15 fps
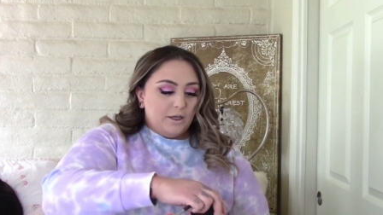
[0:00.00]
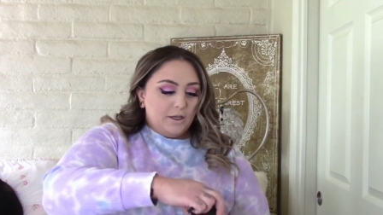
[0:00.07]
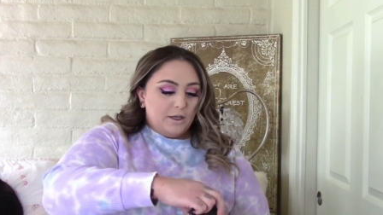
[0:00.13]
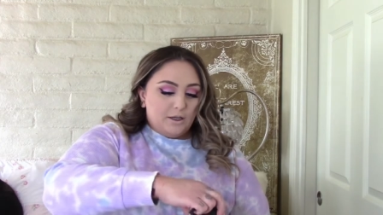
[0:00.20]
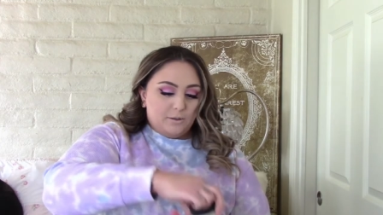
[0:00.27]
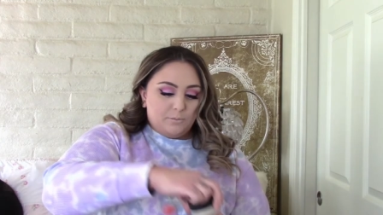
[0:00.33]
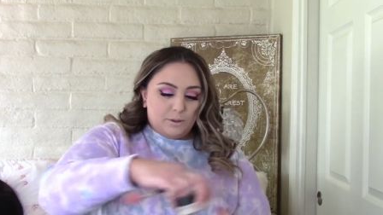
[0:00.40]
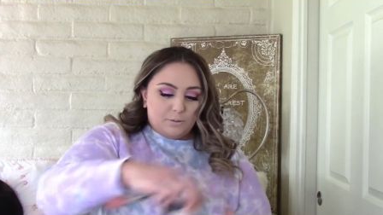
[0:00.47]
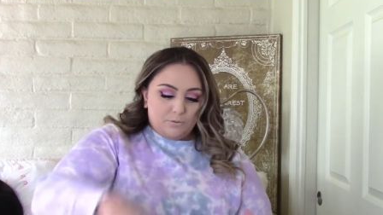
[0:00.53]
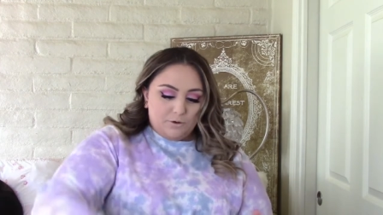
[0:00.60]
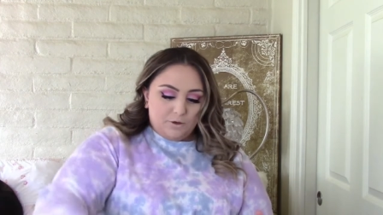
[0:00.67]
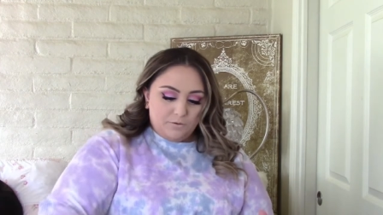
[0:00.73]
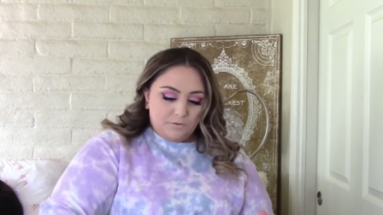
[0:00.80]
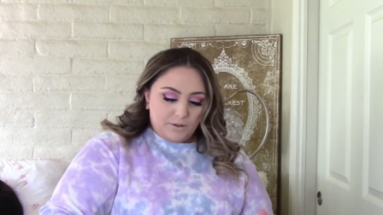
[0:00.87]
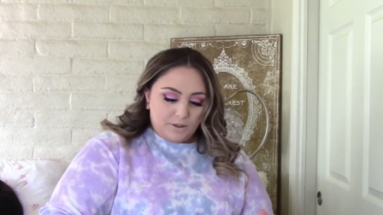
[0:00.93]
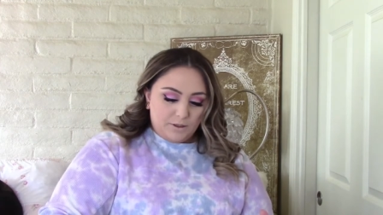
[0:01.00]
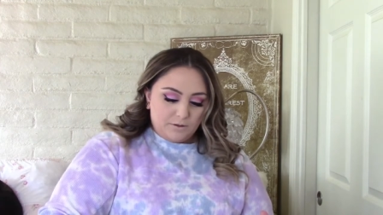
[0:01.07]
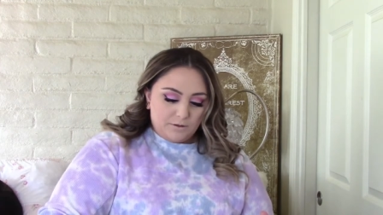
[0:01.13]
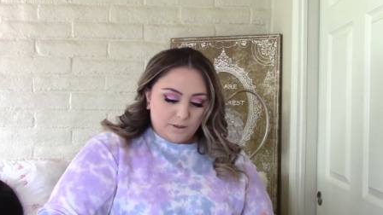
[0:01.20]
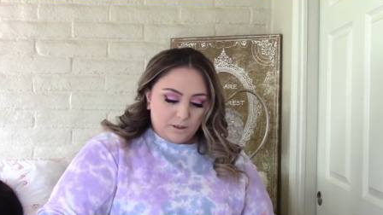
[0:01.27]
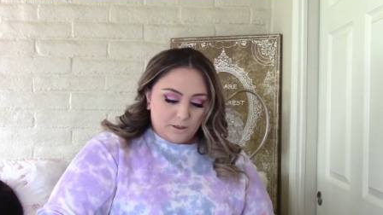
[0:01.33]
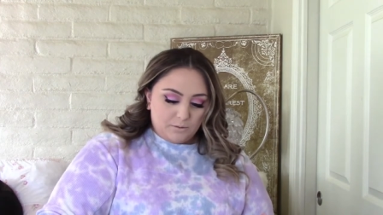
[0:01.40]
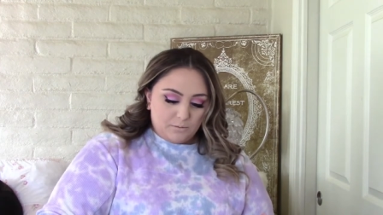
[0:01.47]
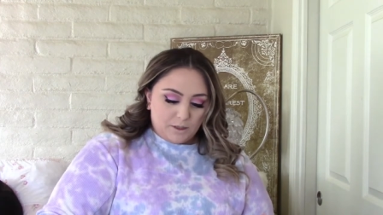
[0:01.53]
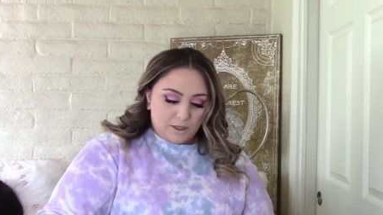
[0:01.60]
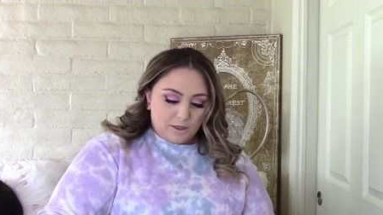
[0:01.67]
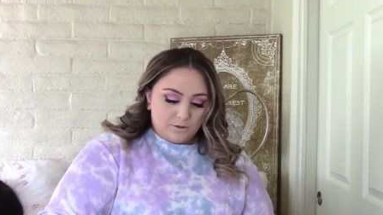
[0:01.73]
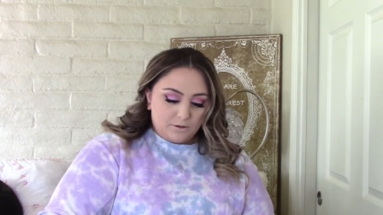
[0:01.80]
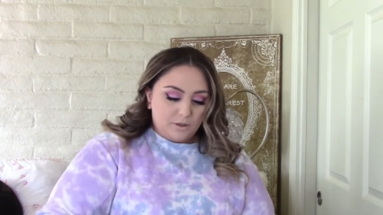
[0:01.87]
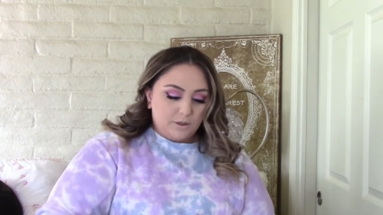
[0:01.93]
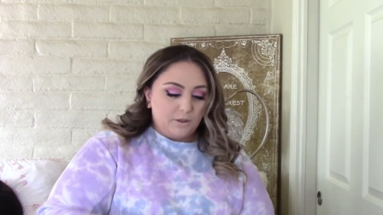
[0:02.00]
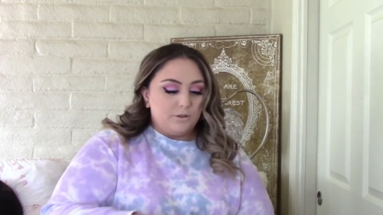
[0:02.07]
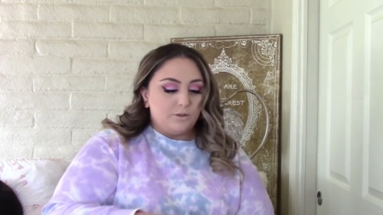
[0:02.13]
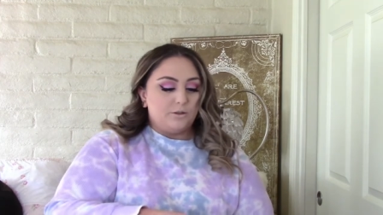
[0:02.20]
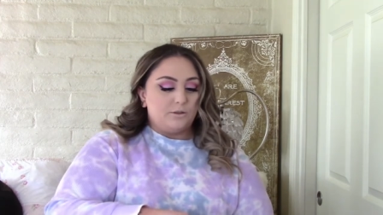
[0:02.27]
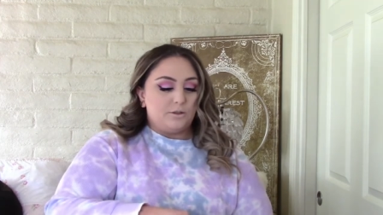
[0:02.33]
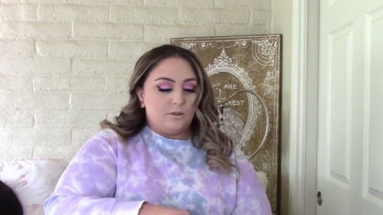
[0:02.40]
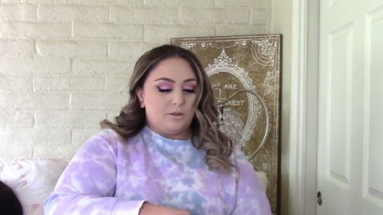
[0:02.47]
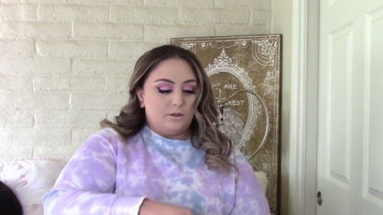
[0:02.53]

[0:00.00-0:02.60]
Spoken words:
and my Morphe setting powder and just